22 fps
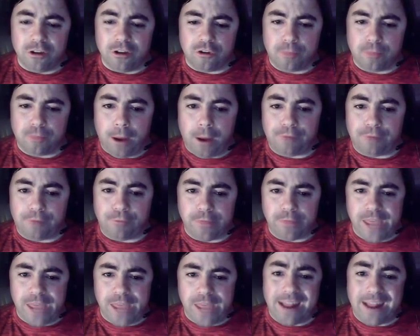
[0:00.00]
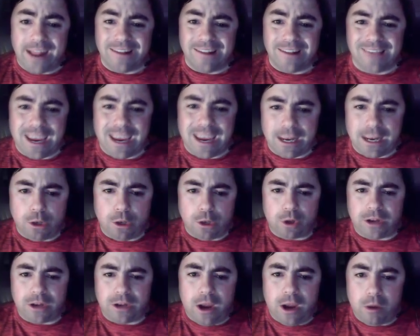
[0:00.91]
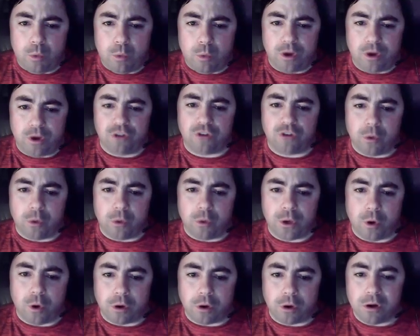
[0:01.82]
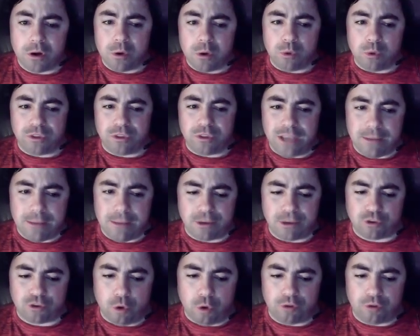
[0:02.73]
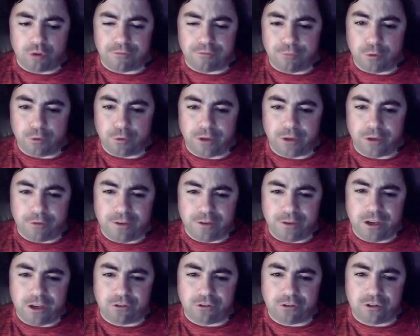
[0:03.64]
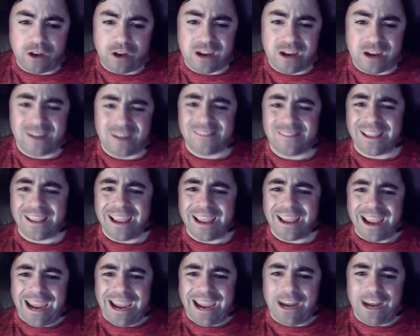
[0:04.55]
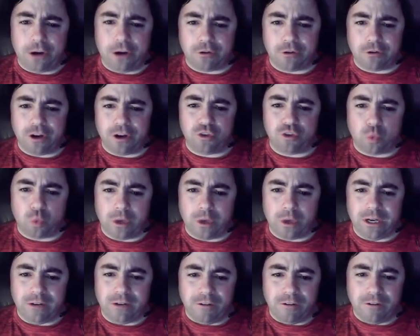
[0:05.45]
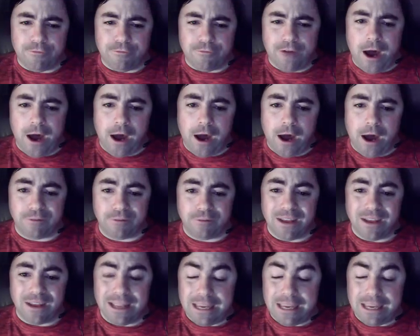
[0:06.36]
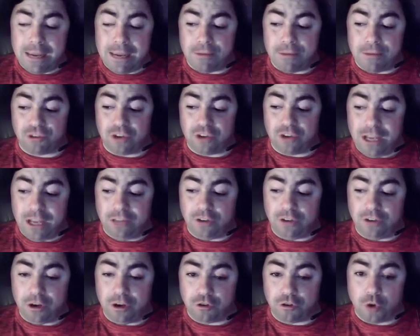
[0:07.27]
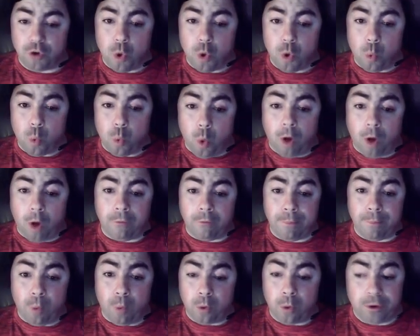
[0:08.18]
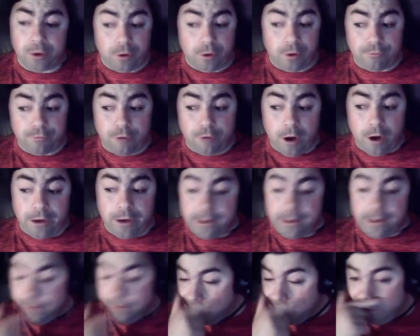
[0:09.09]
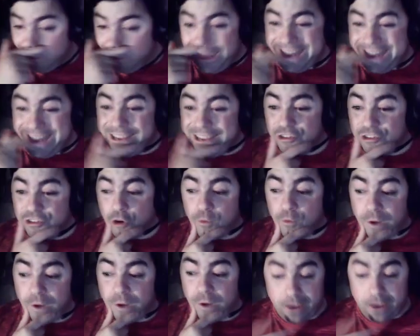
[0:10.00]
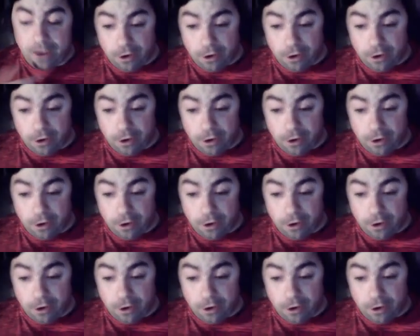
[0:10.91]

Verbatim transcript: the spot for that. Taking a look now at what is going on with E M S calls in Philadelphia yesterday. eight hundred twenty-five E M S incidents were reported on Friday. That is over eight